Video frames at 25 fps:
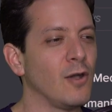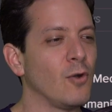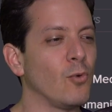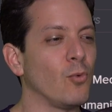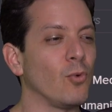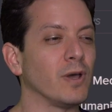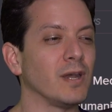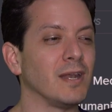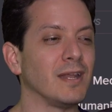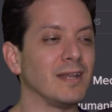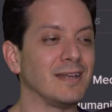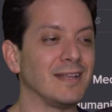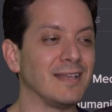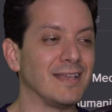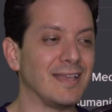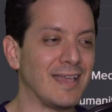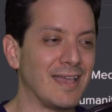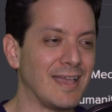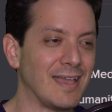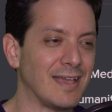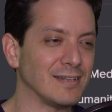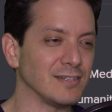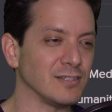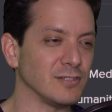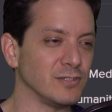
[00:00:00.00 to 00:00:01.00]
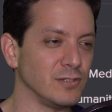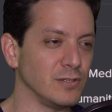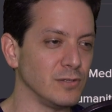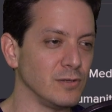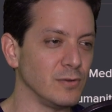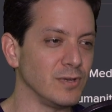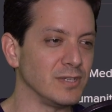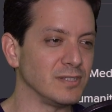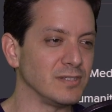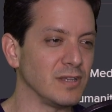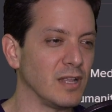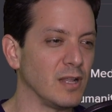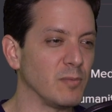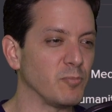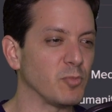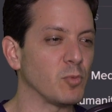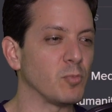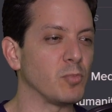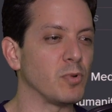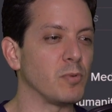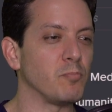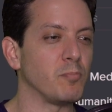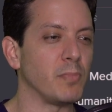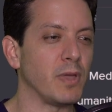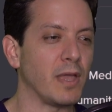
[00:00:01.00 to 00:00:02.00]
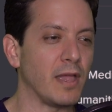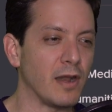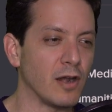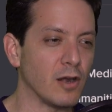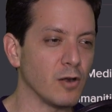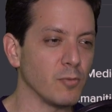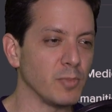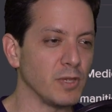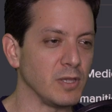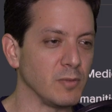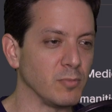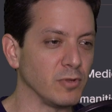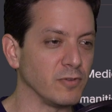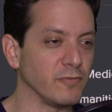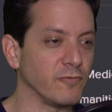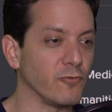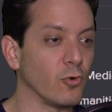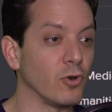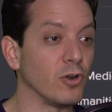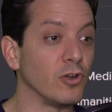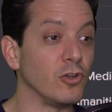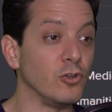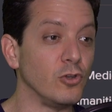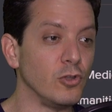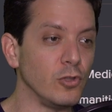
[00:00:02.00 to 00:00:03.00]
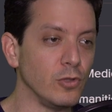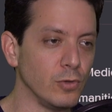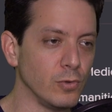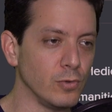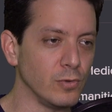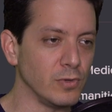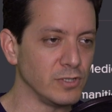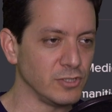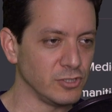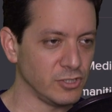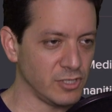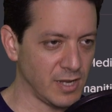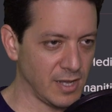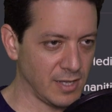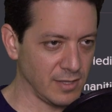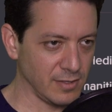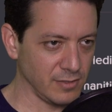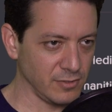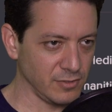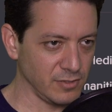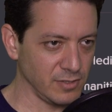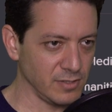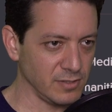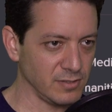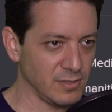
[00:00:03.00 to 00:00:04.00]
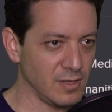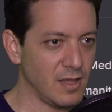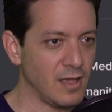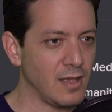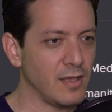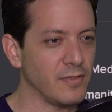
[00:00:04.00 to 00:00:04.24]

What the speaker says: What it can't do is help prepare people for new challenges